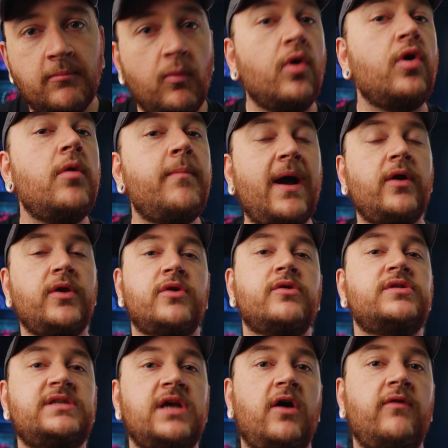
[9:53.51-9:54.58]
more about
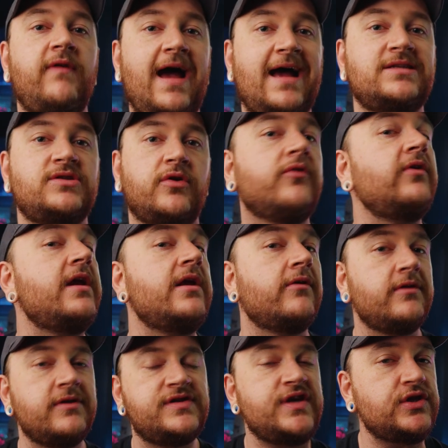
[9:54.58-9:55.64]
yourself as a
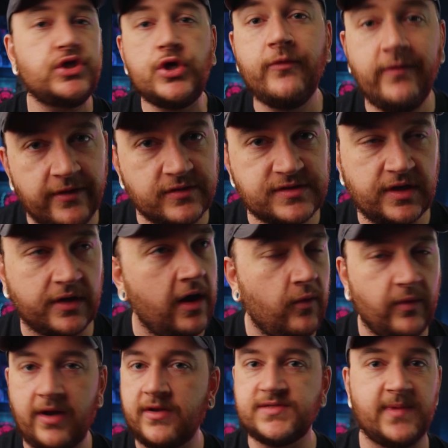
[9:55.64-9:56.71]
creator. You see, 2 years ago
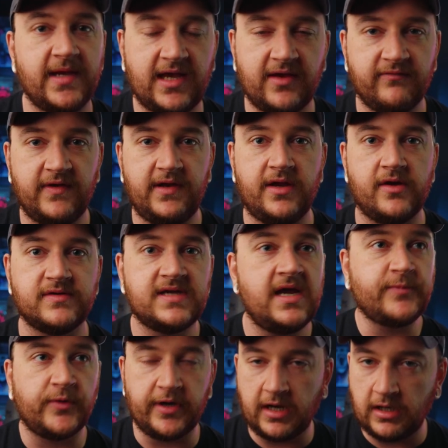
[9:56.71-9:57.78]
when I was making
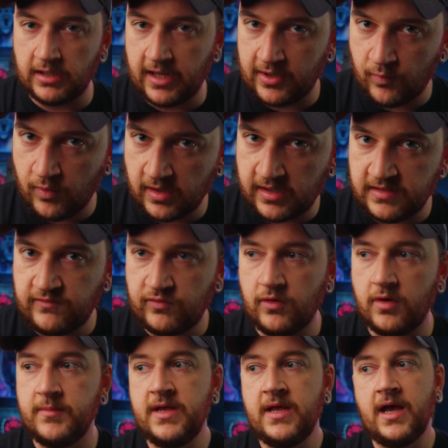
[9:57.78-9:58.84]
videos, putting a lot of work into
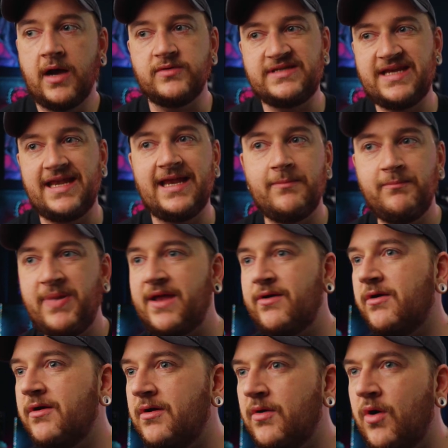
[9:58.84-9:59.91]
them, I was getting
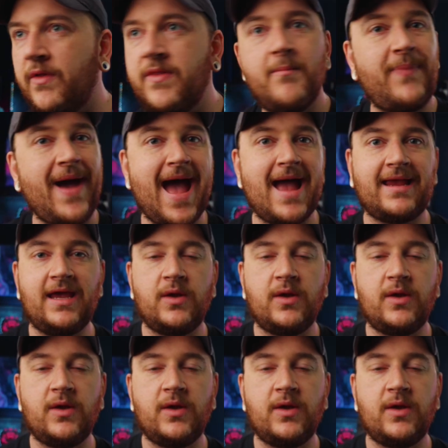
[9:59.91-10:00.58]
better on the back